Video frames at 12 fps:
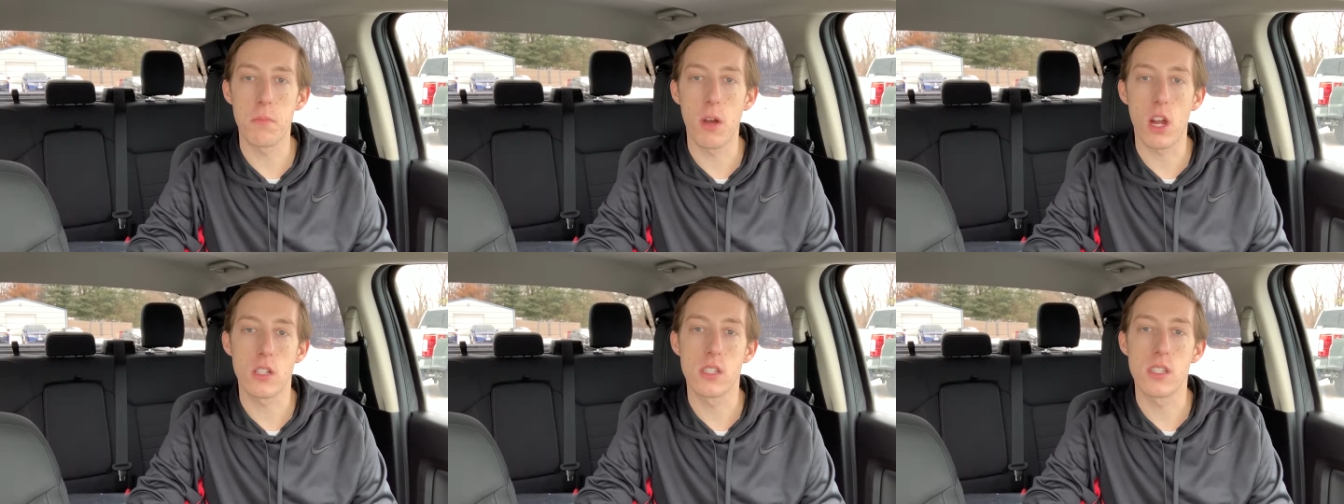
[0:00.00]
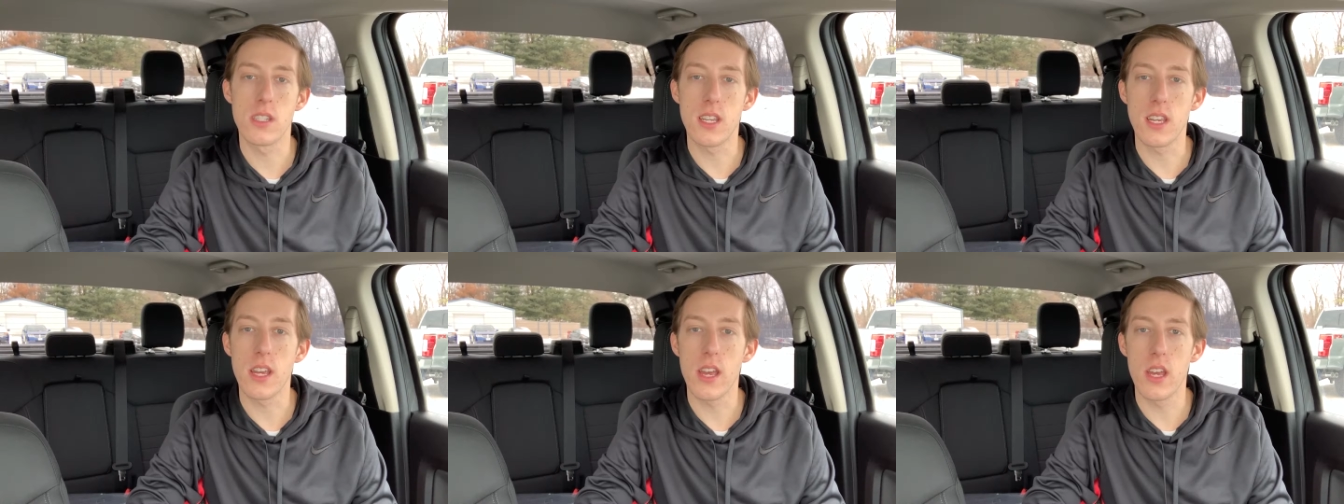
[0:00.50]
marked
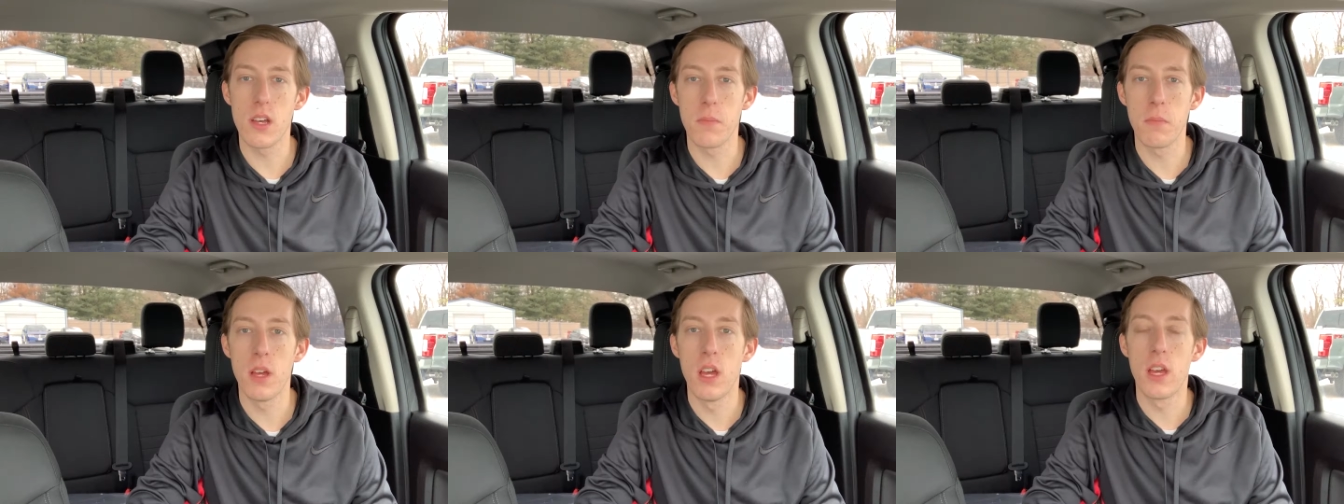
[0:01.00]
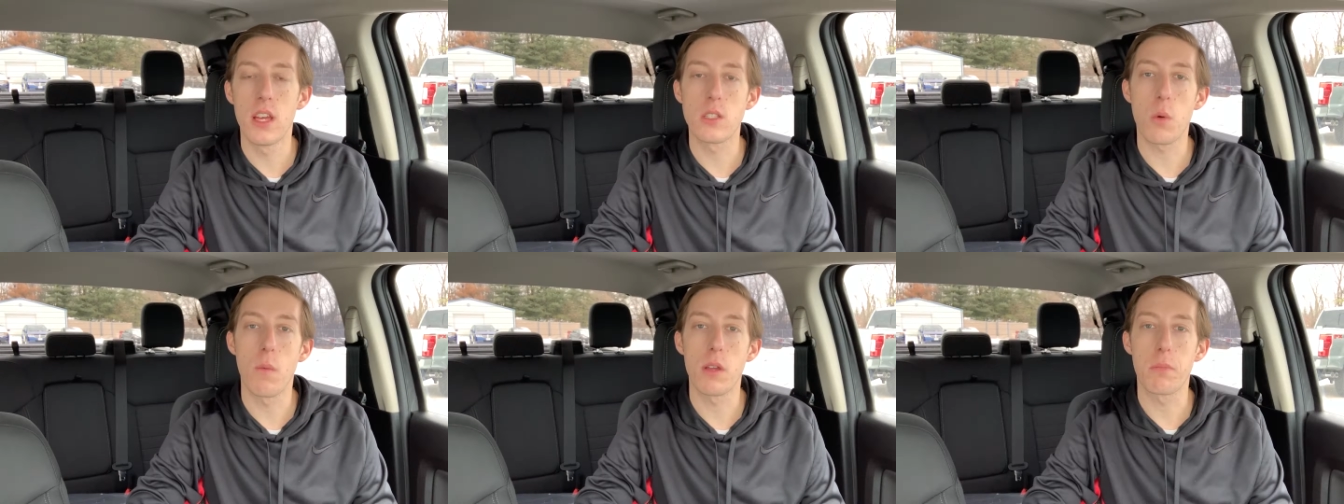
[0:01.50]
TM is
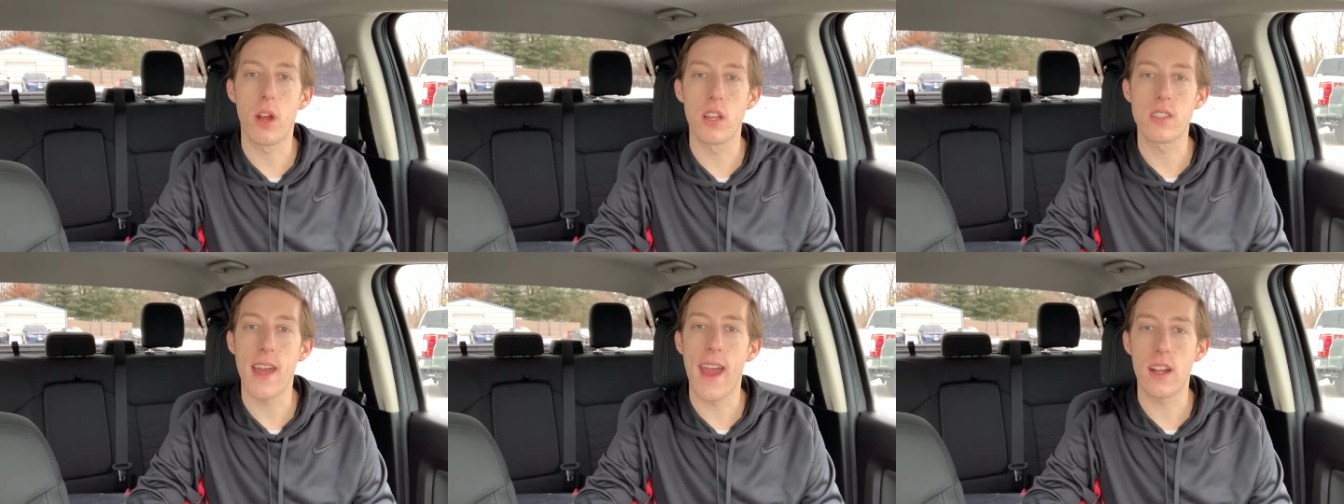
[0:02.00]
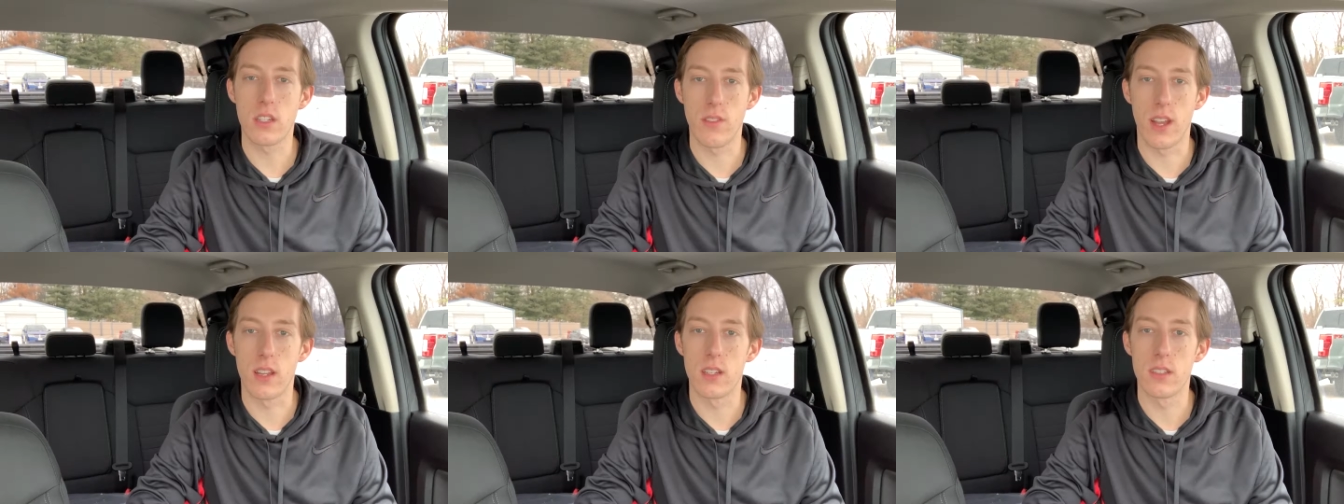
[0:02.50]
what we press to
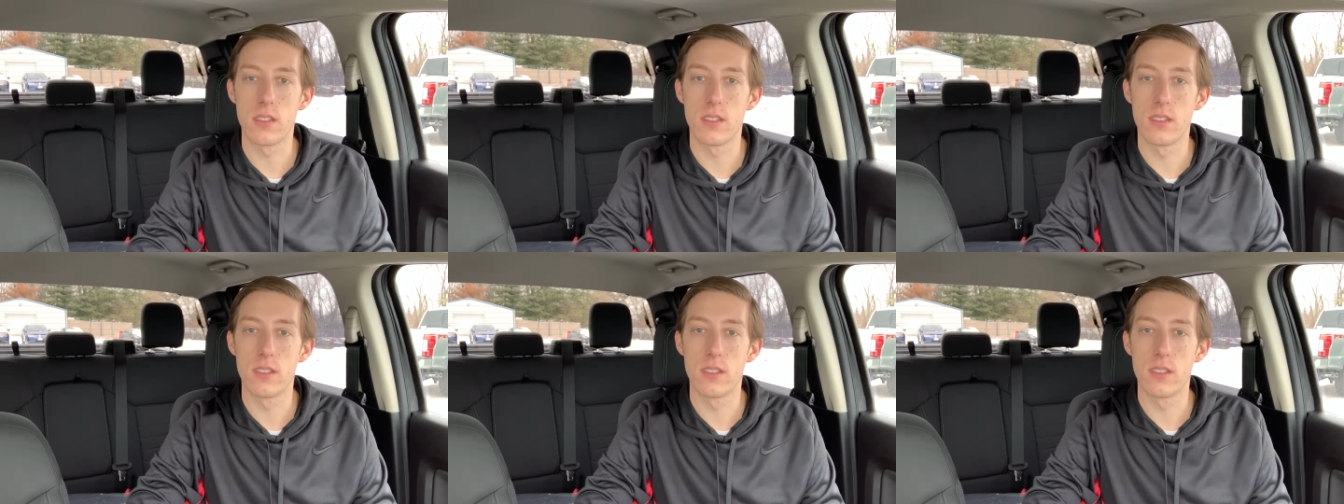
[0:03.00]
activate it.